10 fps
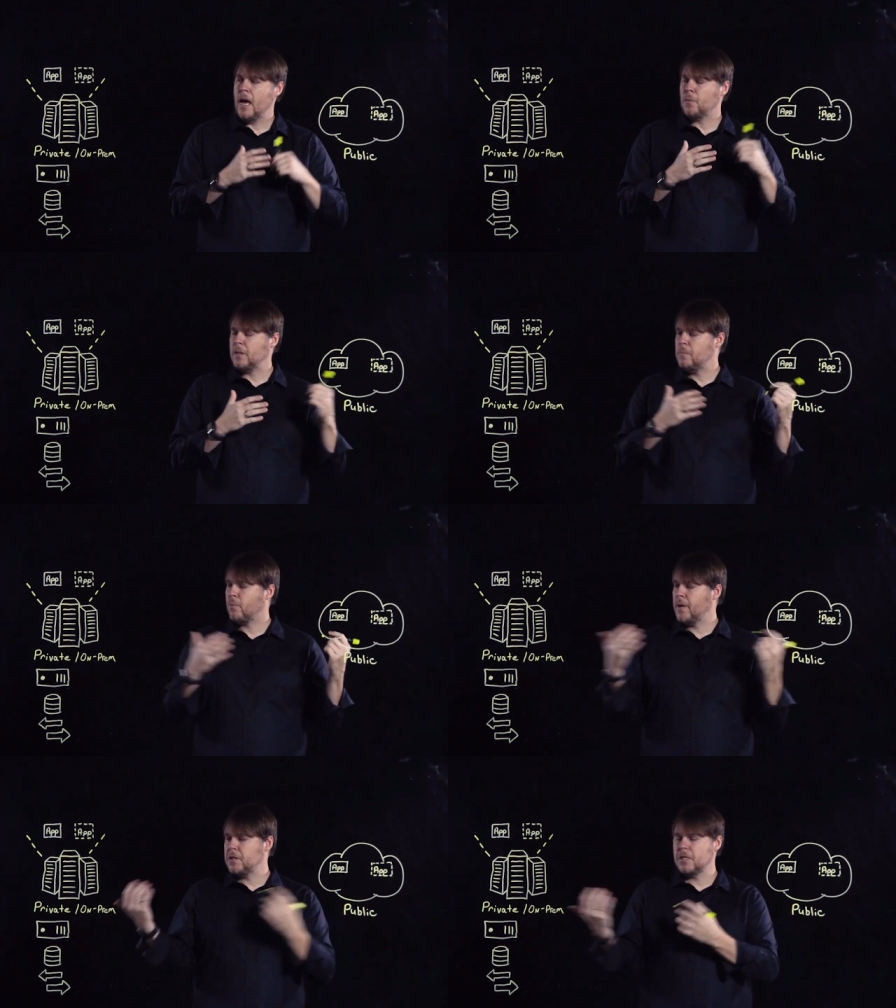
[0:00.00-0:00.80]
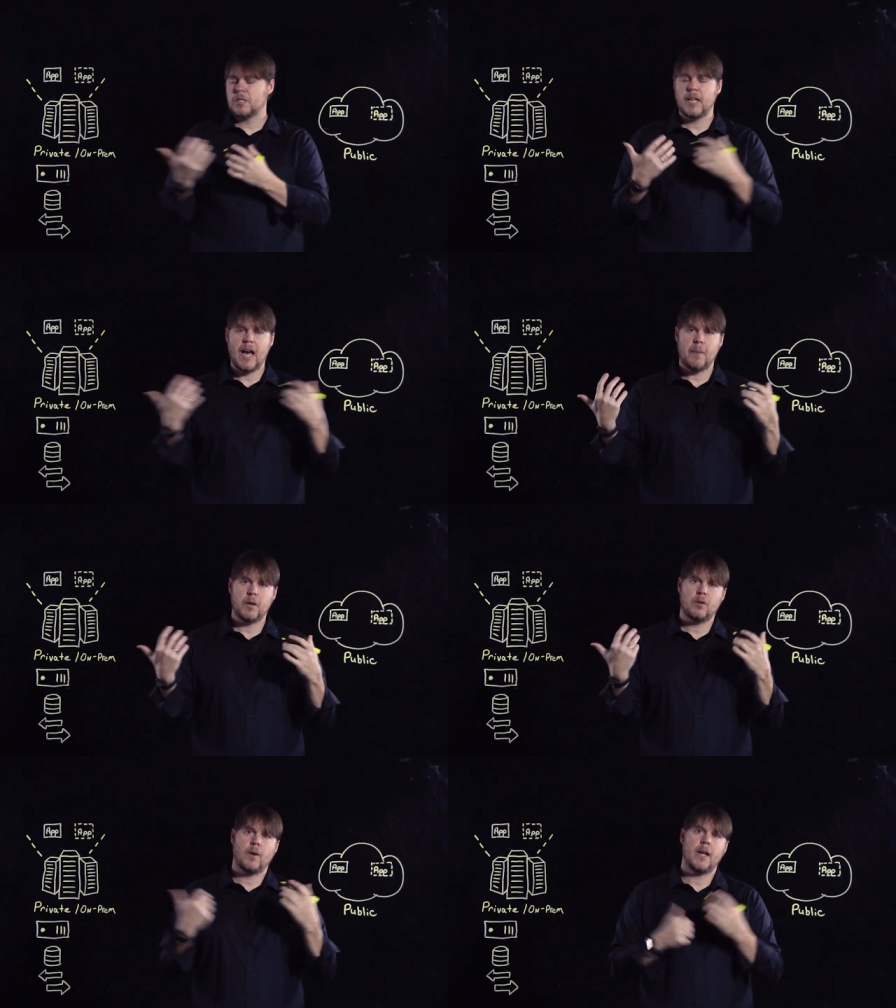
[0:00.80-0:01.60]
and really bridge this gap
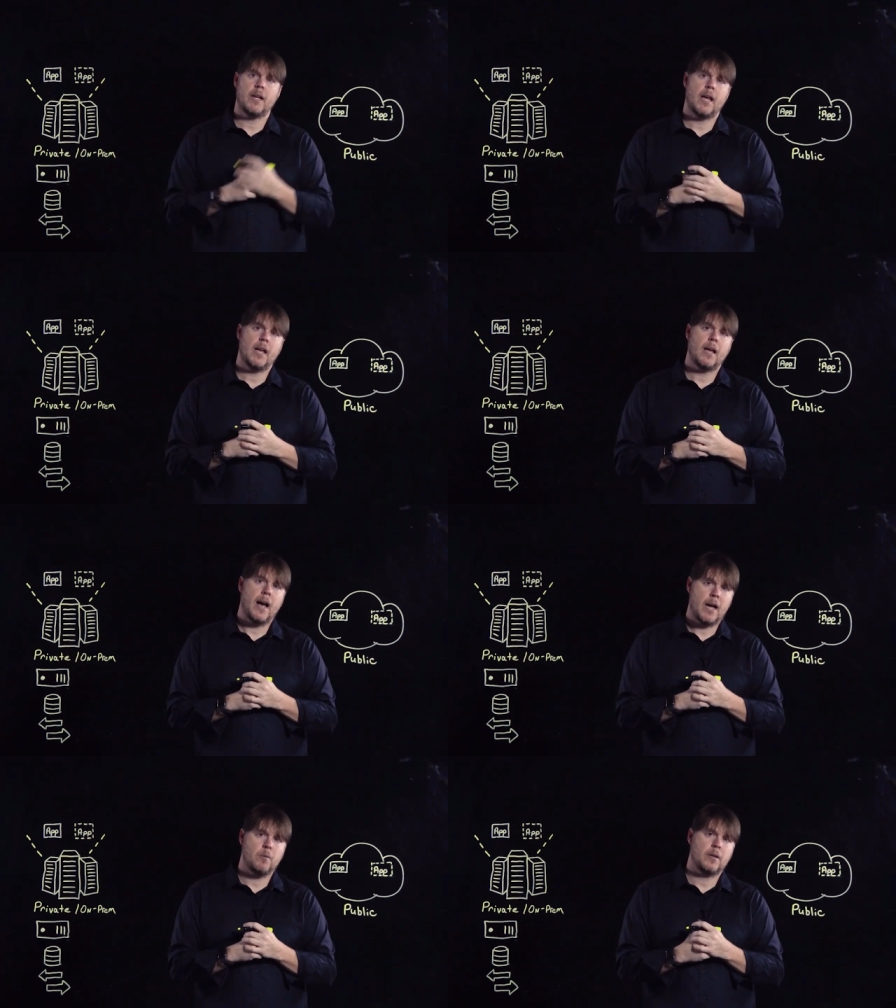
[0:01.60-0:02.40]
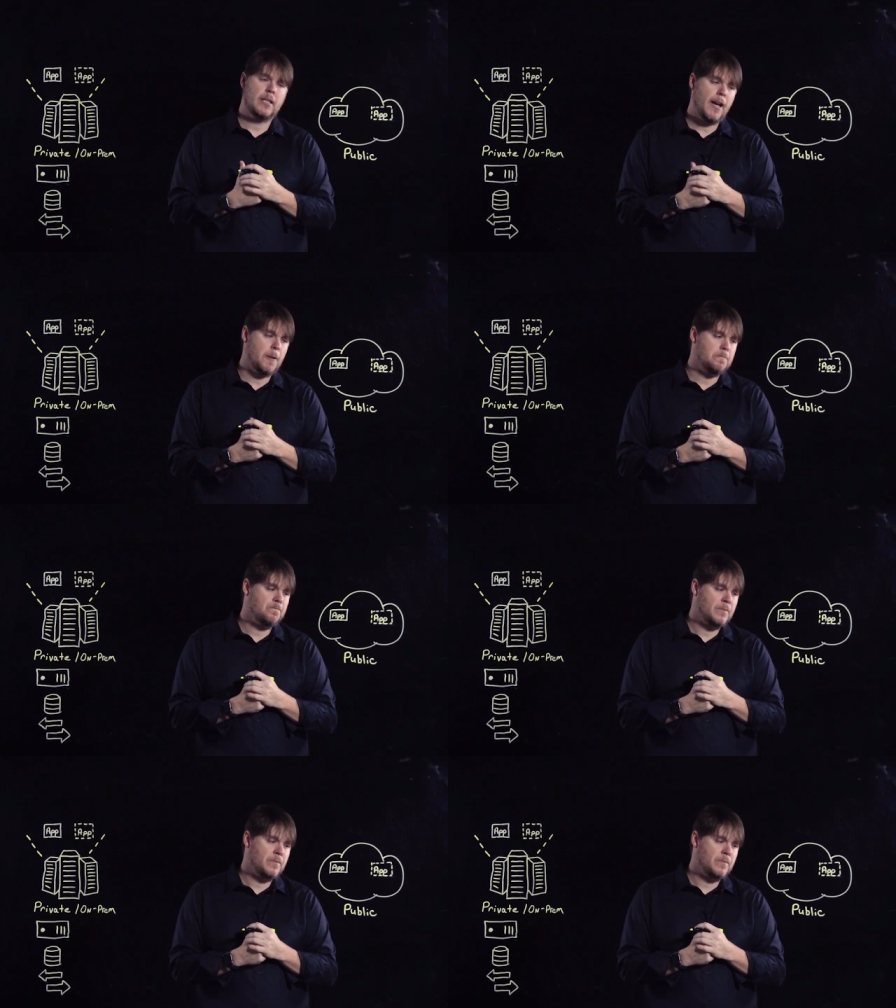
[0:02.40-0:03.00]
and create a hybrid cloud.